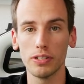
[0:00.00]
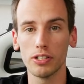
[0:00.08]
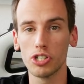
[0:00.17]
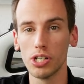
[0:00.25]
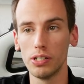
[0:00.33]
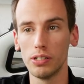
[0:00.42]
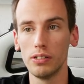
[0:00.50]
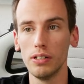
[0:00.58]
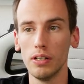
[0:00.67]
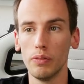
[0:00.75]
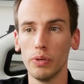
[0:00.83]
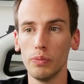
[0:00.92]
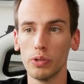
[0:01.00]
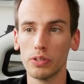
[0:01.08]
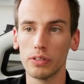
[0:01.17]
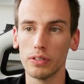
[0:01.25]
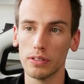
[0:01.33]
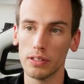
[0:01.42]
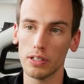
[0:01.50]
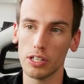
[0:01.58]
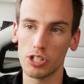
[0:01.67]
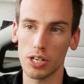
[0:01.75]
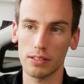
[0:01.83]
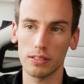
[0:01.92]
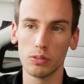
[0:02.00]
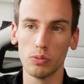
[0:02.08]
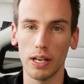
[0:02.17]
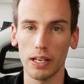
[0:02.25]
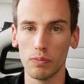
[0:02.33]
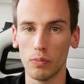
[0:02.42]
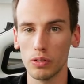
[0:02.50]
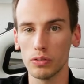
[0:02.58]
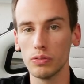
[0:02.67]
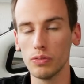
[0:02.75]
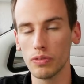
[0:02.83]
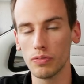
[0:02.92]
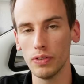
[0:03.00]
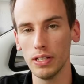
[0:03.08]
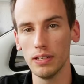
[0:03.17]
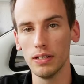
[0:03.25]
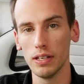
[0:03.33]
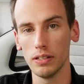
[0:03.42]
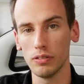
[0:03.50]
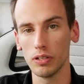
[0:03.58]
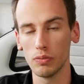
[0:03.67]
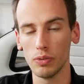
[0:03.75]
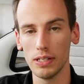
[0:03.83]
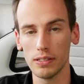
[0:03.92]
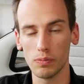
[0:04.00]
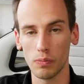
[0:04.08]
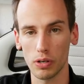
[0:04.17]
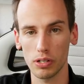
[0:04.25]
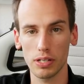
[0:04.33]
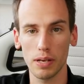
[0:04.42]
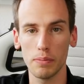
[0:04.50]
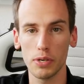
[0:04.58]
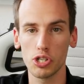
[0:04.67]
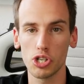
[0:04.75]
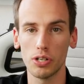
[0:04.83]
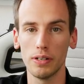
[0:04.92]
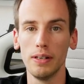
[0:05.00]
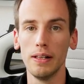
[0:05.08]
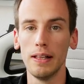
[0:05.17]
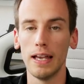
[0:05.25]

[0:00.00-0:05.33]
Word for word: The chiller we would adjust to like one to three degrees water temperature.